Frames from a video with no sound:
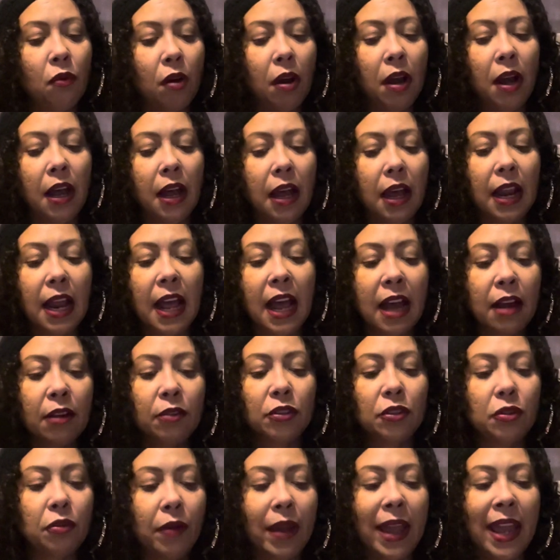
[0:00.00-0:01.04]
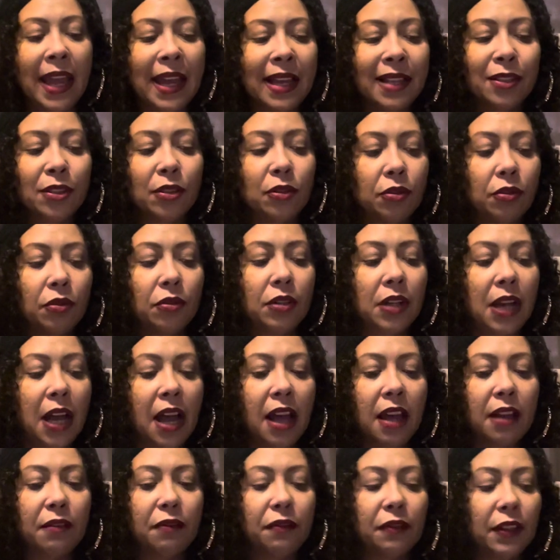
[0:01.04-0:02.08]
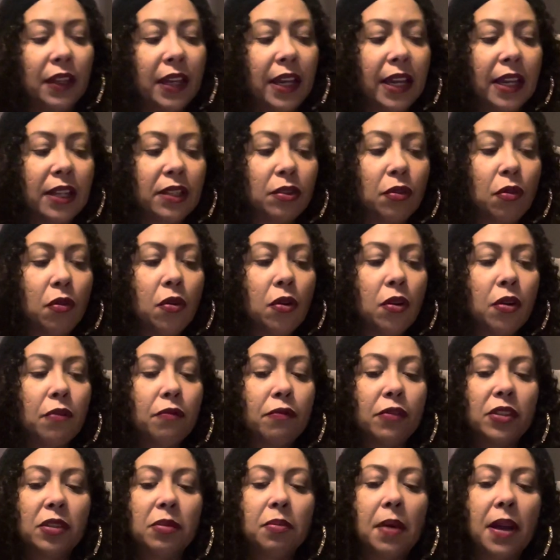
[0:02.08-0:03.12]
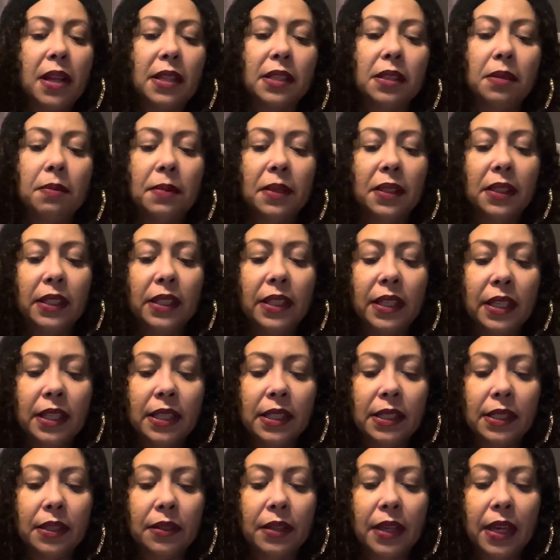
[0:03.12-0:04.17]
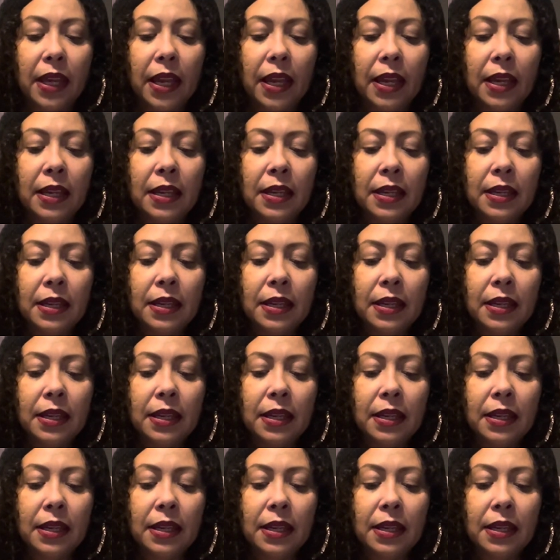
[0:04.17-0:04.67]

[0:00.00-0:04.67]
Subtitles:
how you handle conflict or responsibilities, okay?